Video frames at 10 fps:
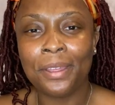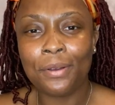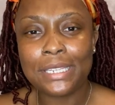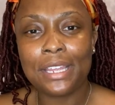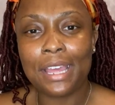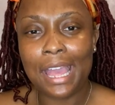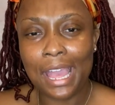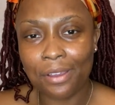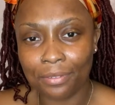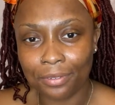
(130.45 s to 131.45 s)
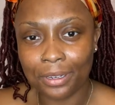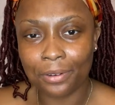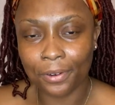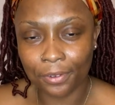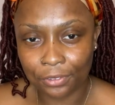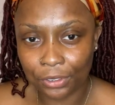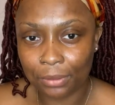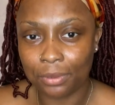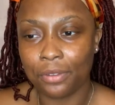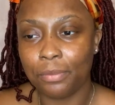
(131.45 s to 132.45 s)
let's say every girl
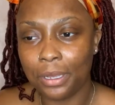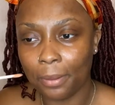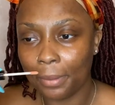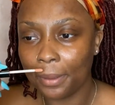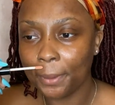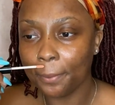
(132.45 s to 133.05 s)
dreams of being a mother,